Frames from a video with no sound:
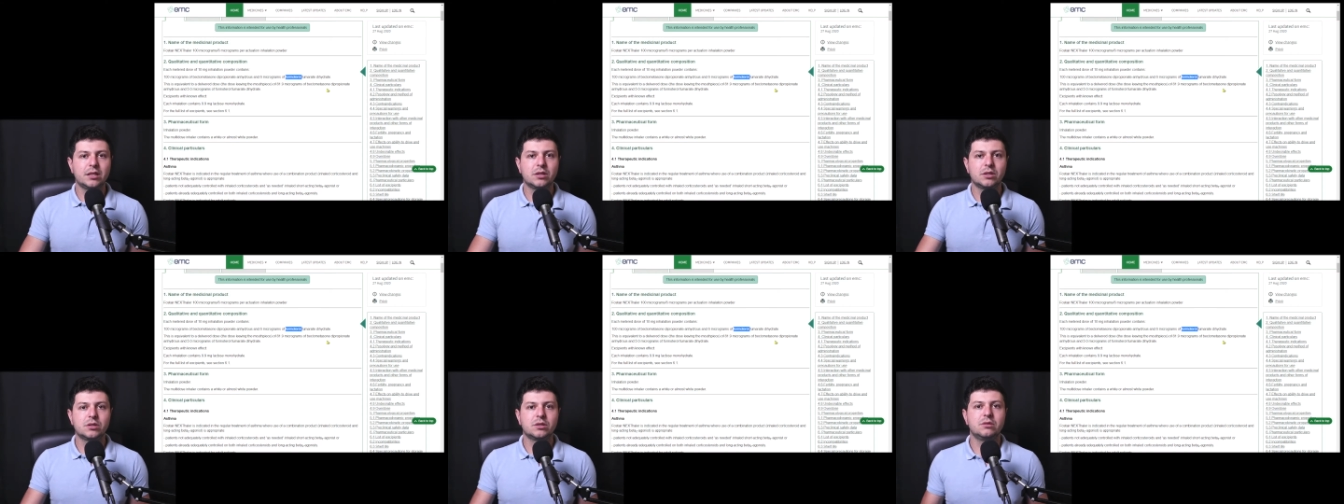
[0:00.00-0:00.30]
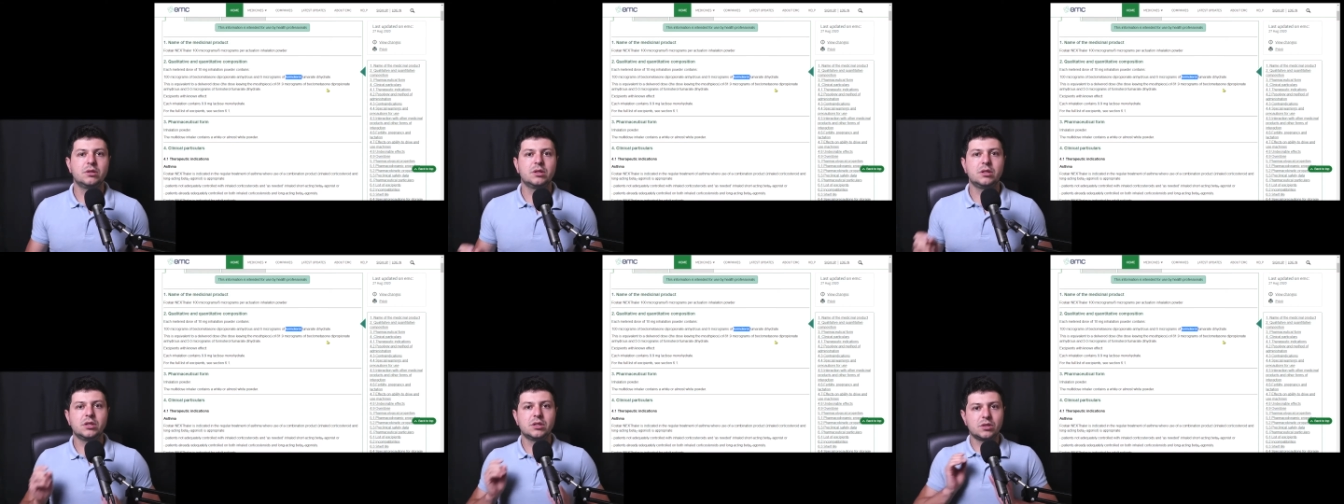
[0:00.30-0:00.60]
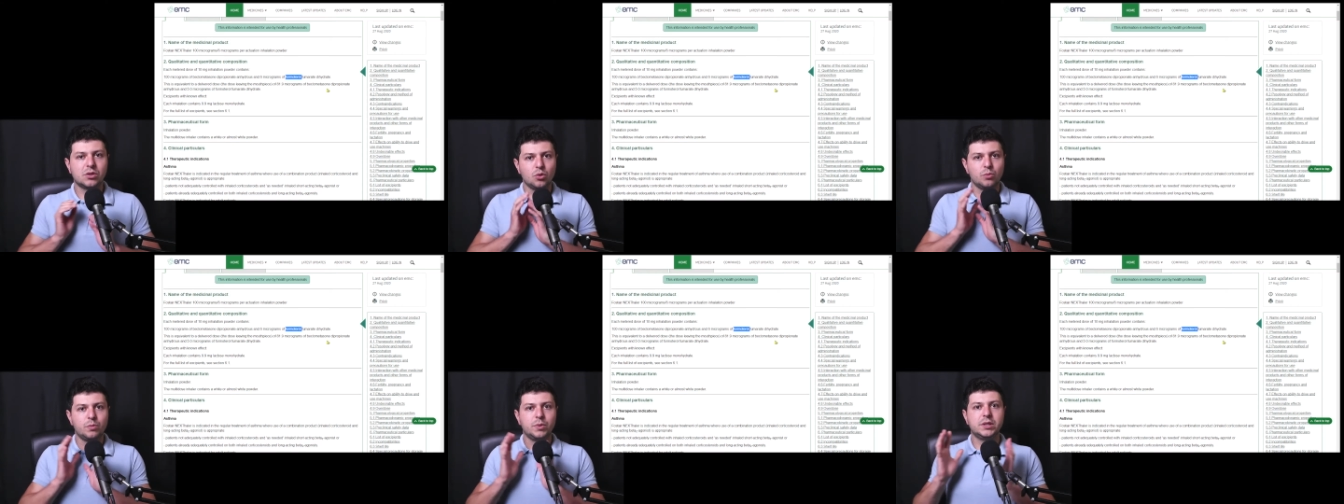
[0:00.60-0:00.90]
so it just
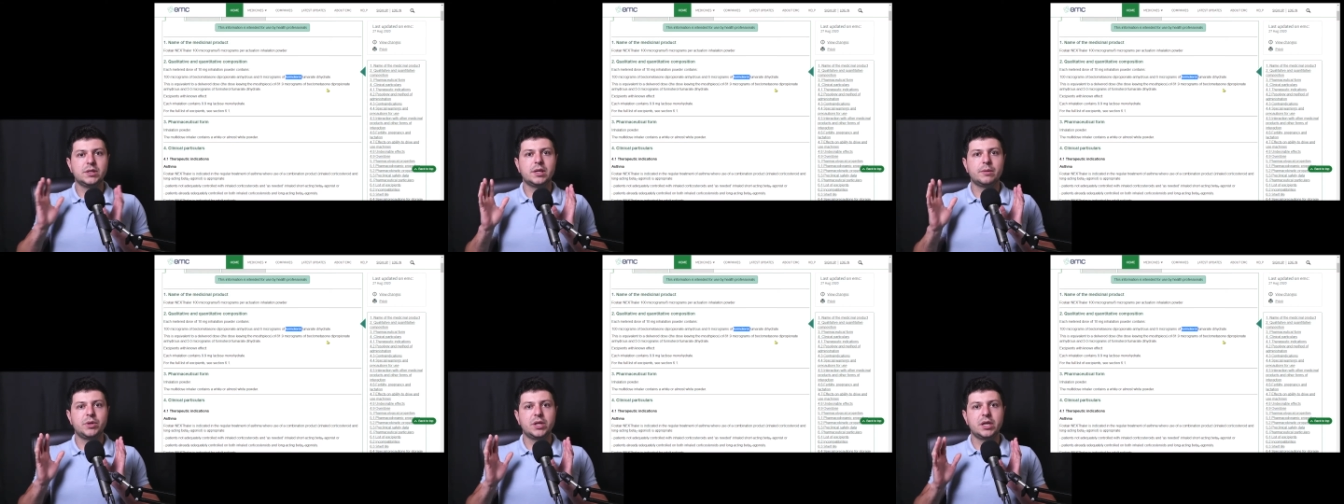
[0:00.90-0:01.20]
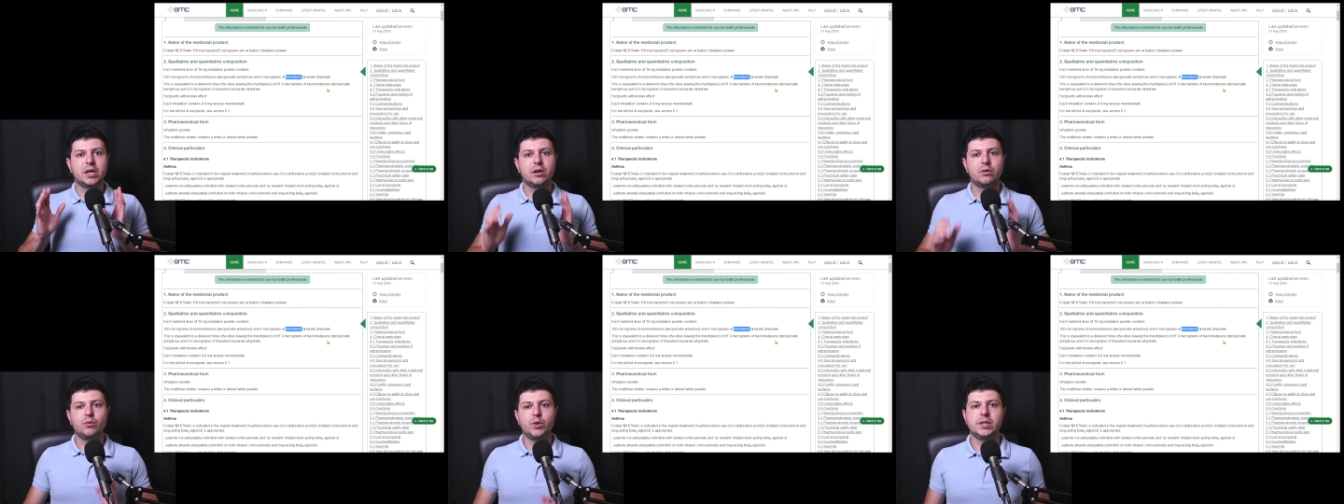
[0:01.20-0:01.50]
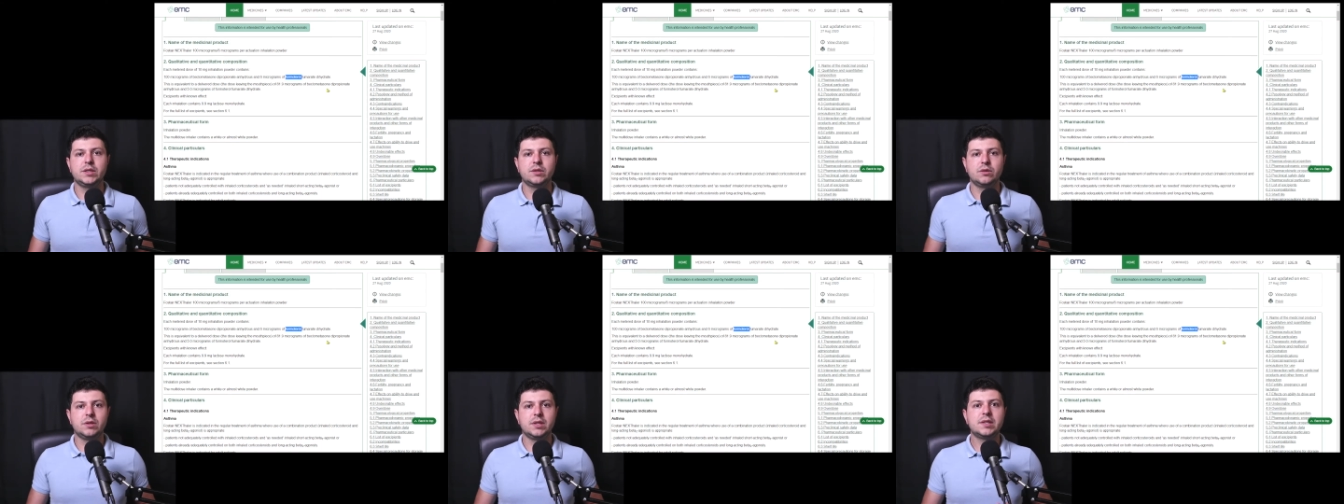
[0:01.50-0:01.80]
opens up the airway. So
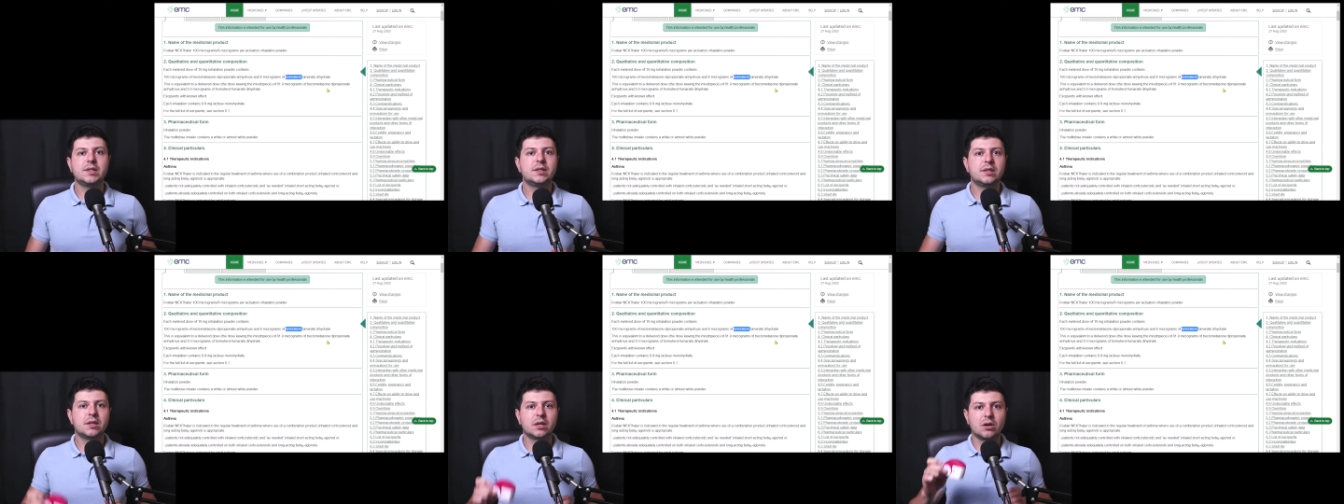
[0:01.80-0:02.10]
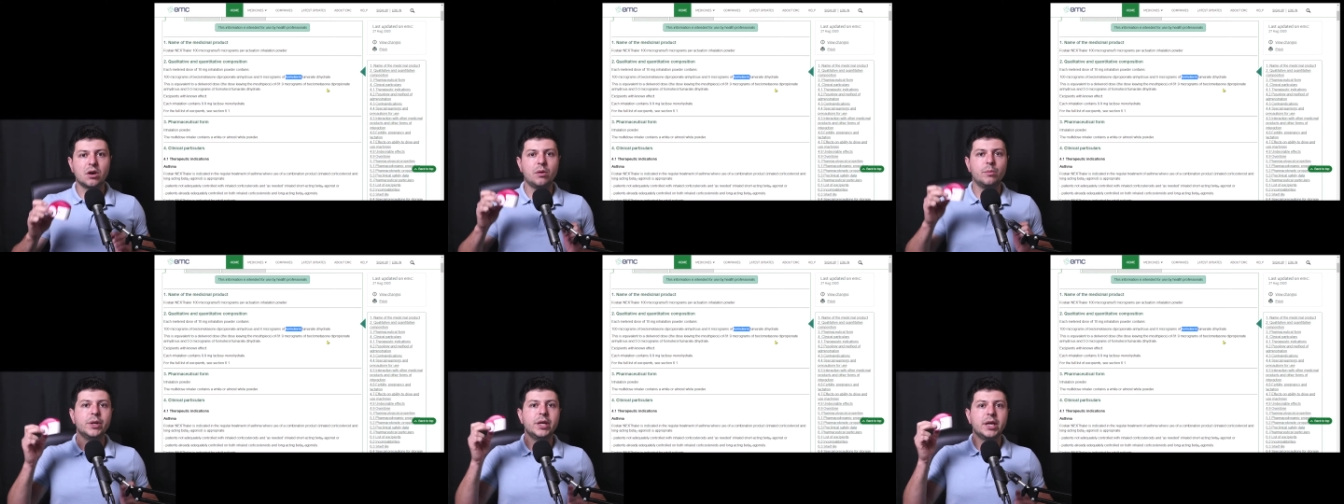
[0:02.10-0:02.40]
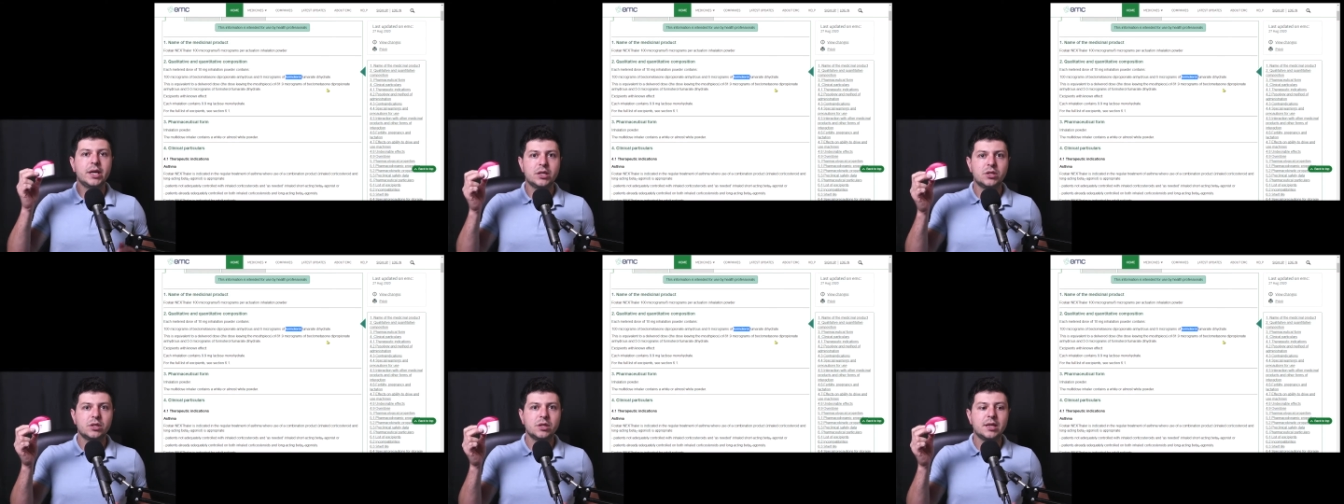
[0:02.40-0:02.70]
this is a
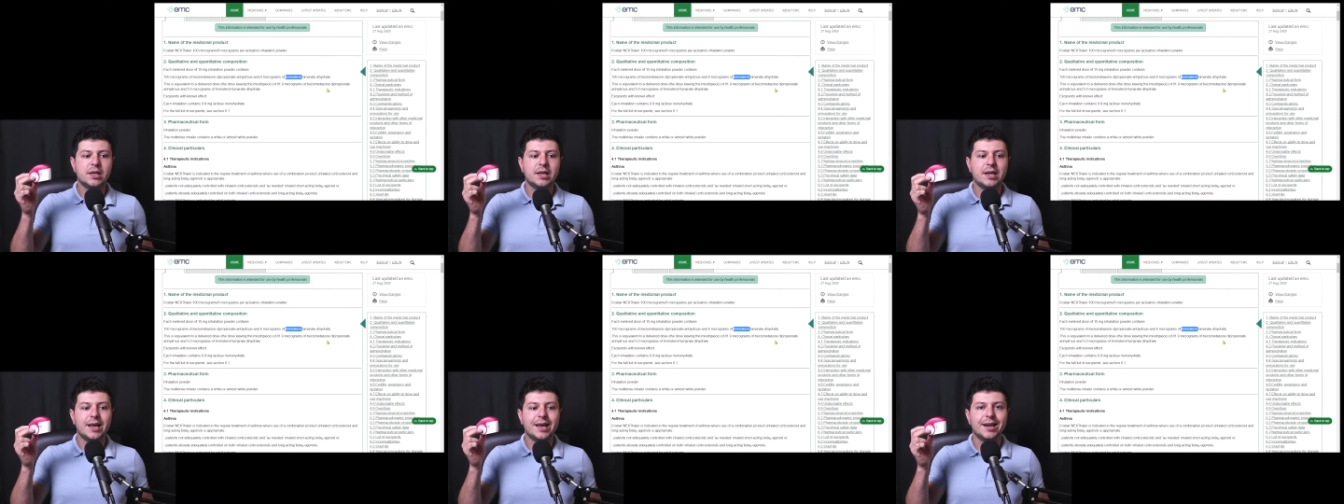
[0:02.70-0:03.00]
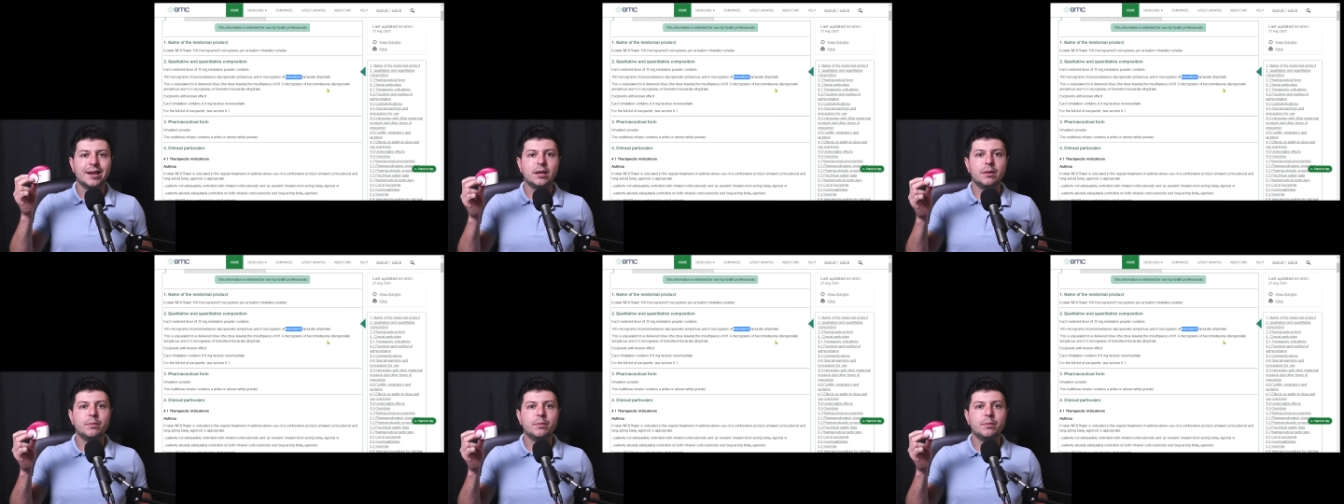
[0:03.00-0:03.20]
combination inhaler.